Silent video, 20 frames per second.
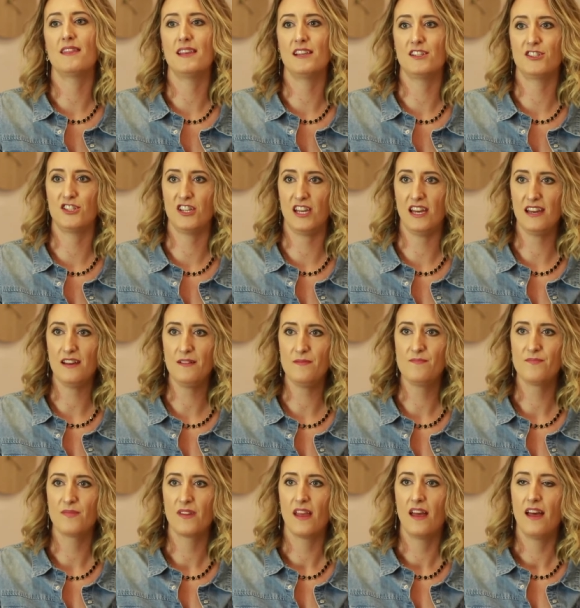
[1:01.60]
this year,
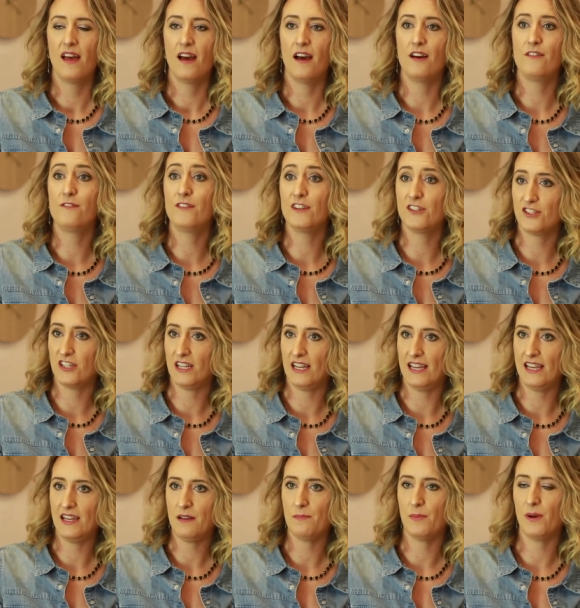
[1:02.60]

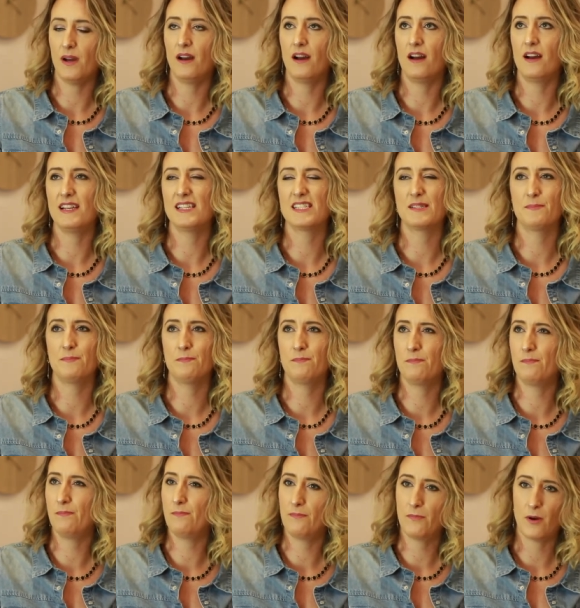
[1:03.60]
officially, but it's
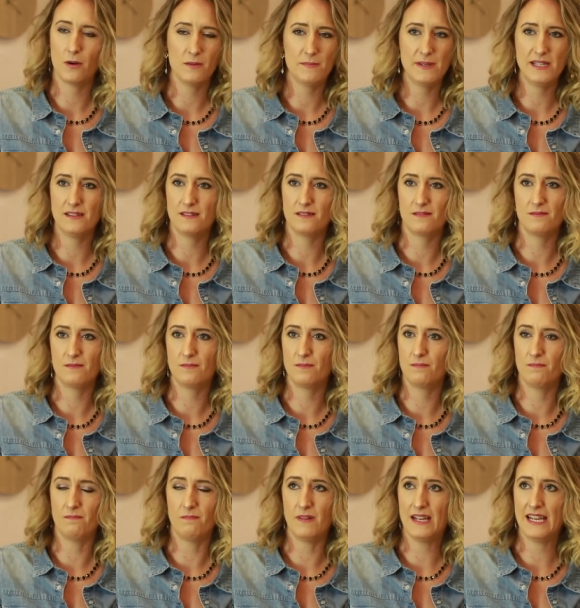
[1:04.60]
probably been
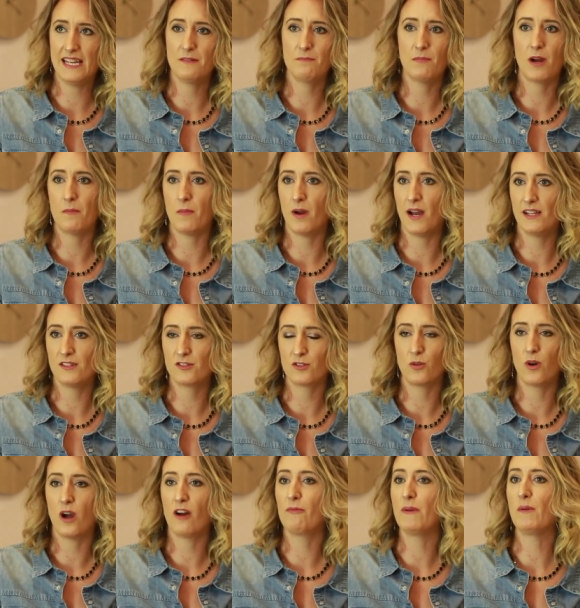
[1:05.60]
in my mind,
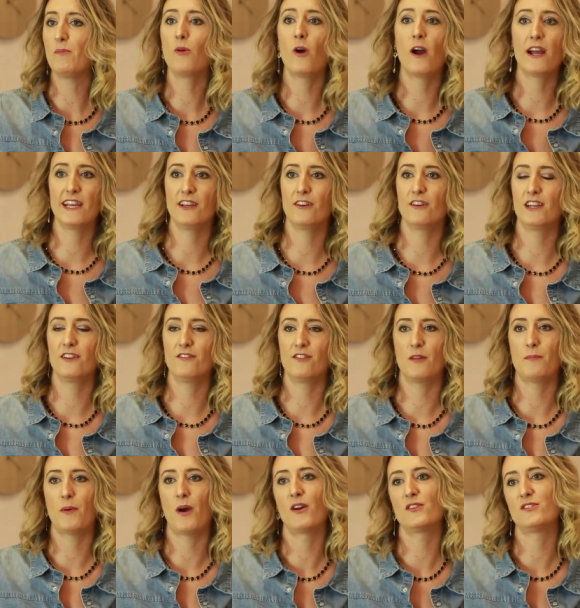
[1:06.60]
or I've been working on it for the
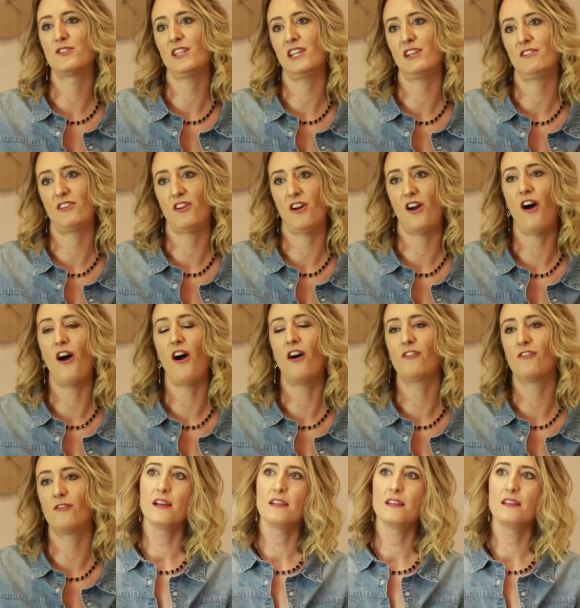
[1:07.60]
past year and a half.
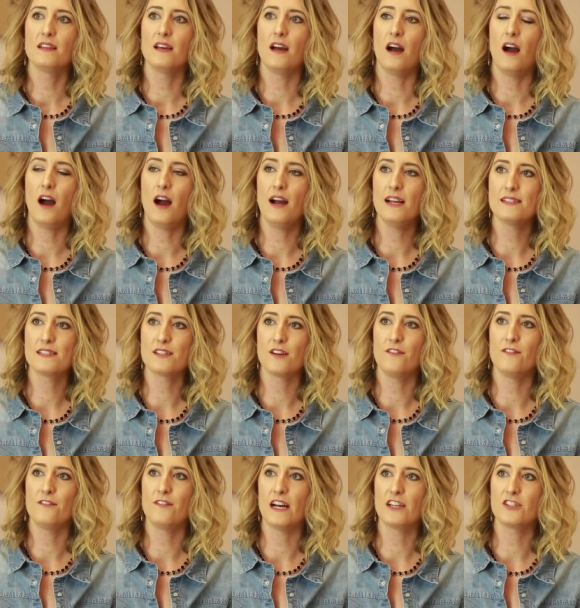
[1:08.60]
Height
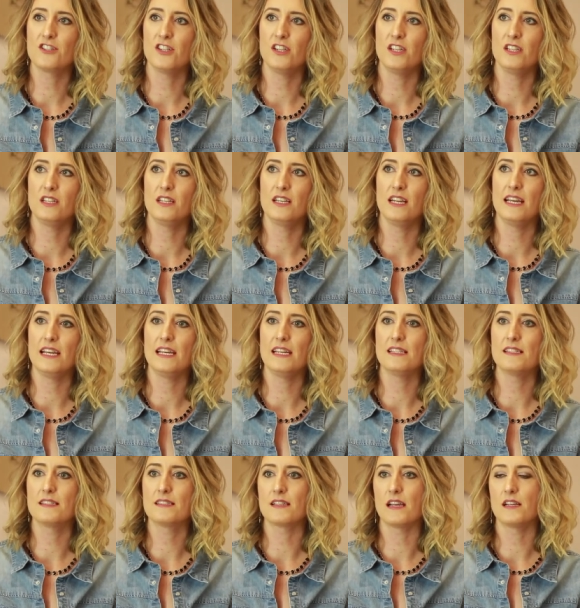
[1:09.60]
of Fashion
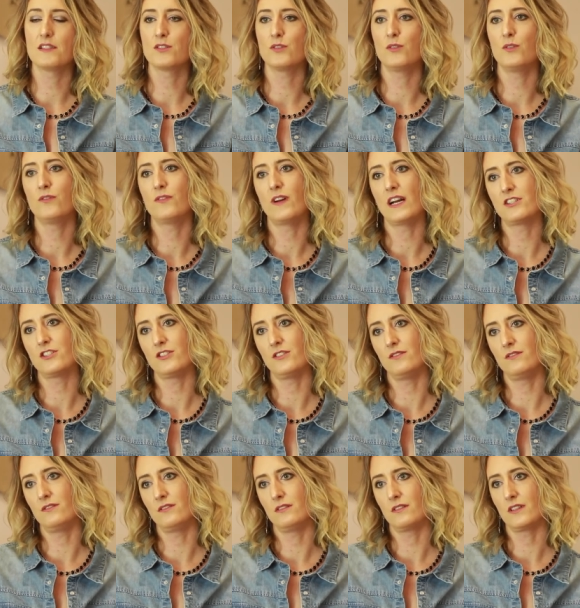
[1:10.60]
is a tall
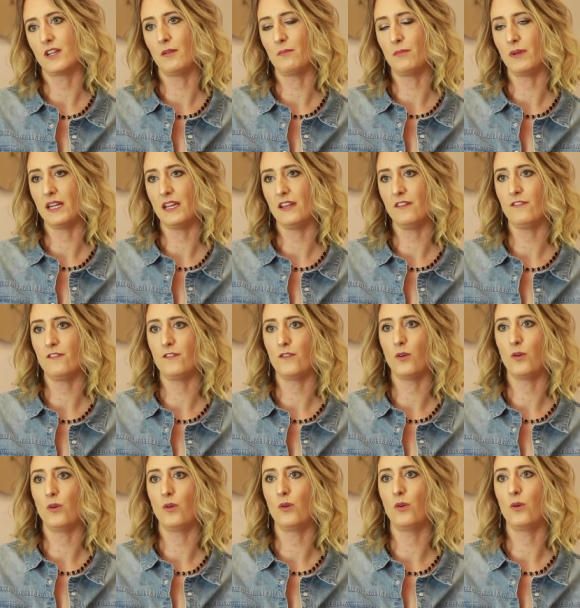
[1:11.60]
fashion company
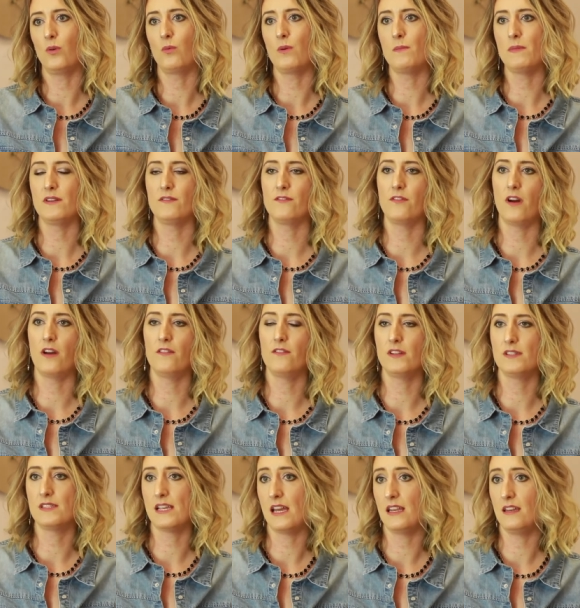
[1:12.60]
for women
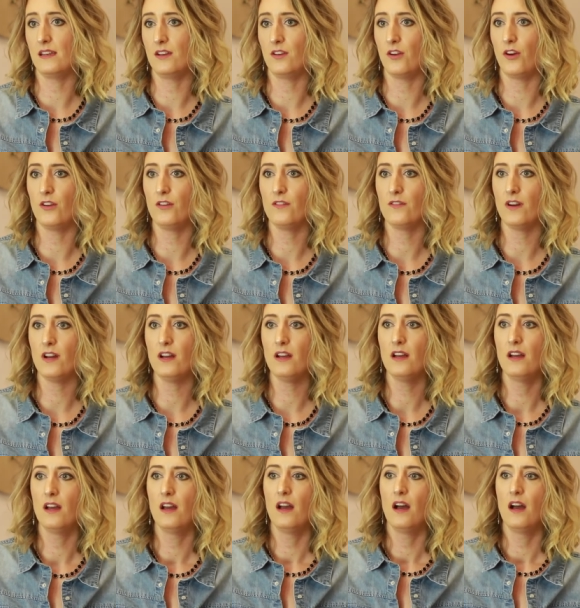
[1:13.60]
5'10" and over.